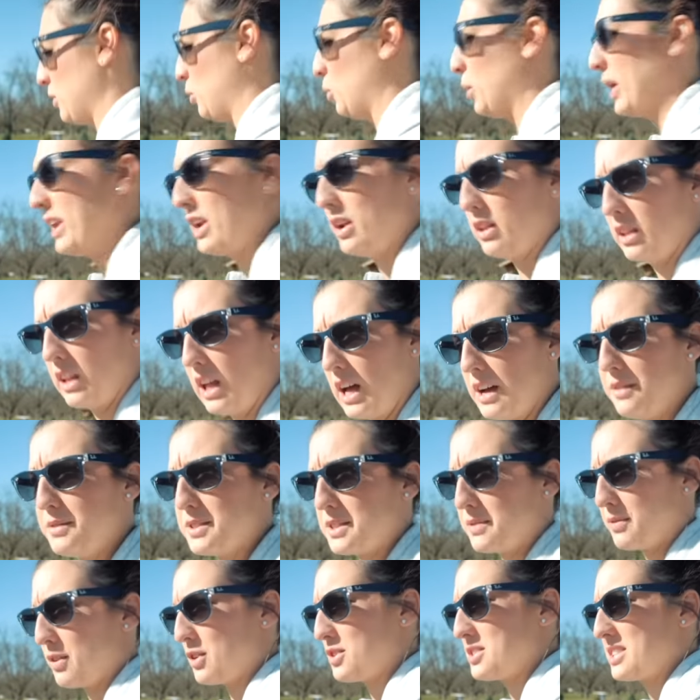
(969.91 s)
When
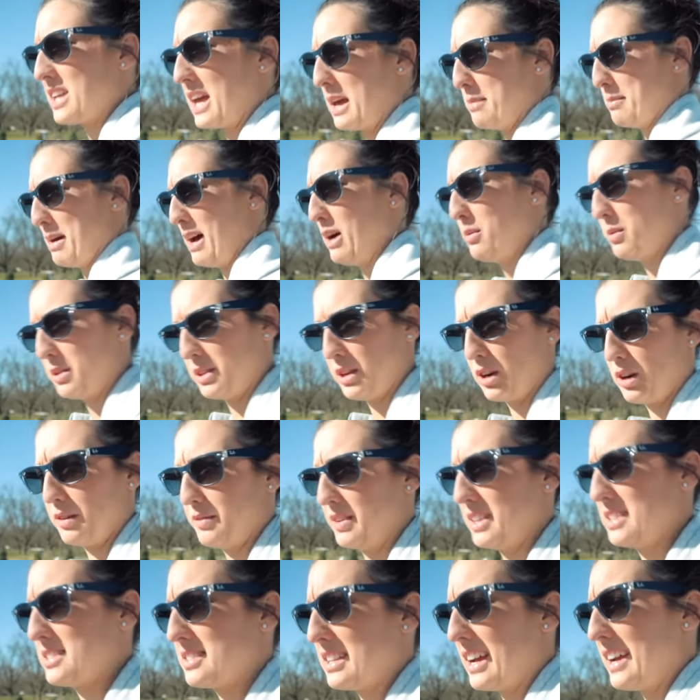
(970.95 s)
Love's first came out with
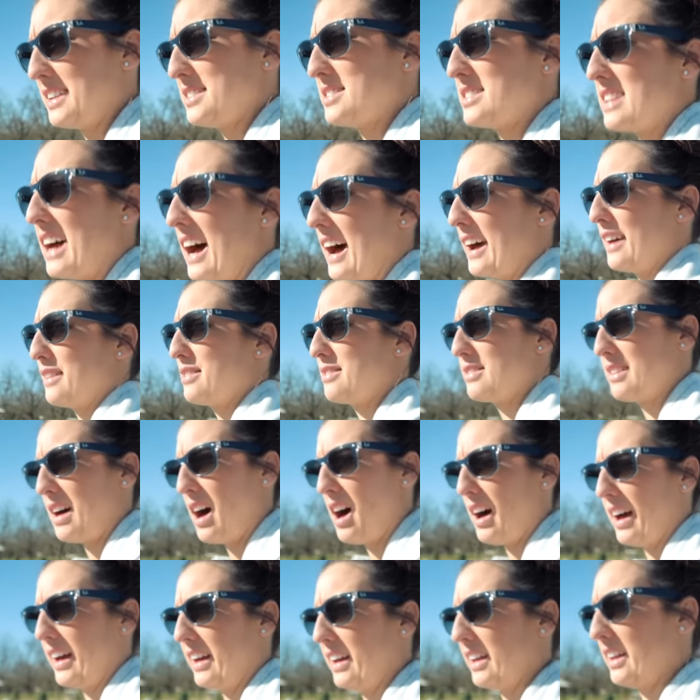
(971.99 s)
RV sites, I
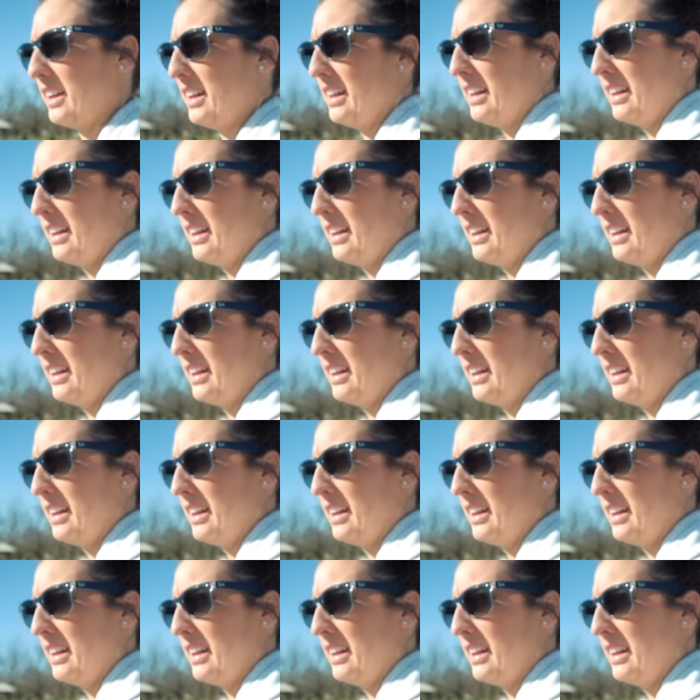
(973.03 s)
thought